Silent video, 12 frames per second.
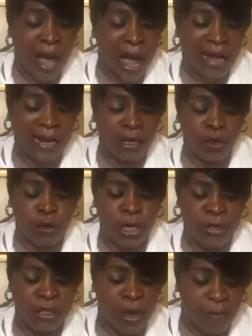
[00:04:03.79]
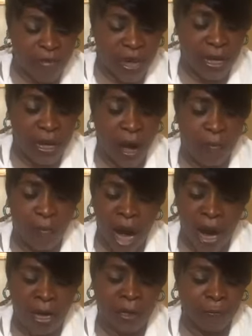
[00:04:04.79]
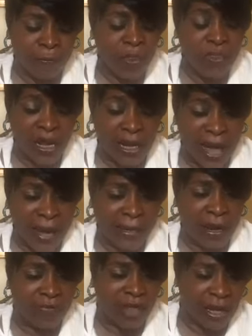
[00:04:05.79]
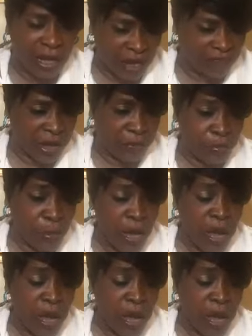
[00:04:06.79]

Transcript: hallelujah, to be among the land of the living.